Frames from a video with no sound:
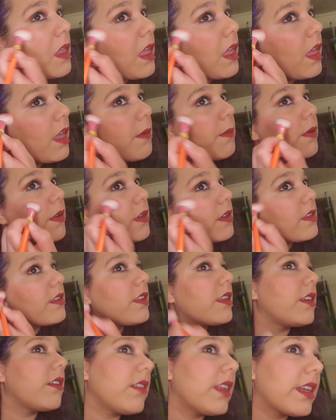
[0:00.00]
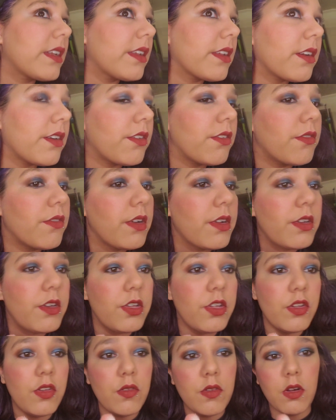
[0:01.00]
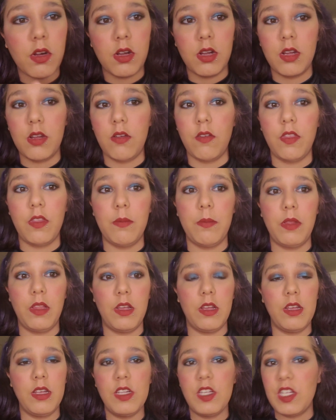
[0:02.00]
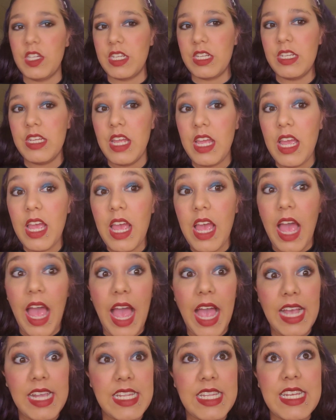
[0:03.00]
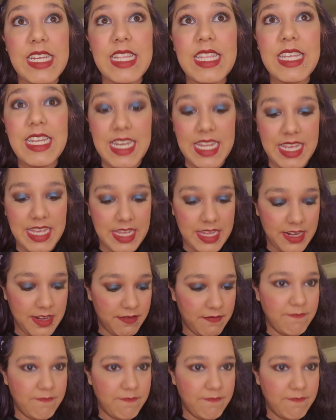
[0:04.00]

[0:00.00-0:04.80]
I personally don't like to go too dark on the blush, and accidentally did.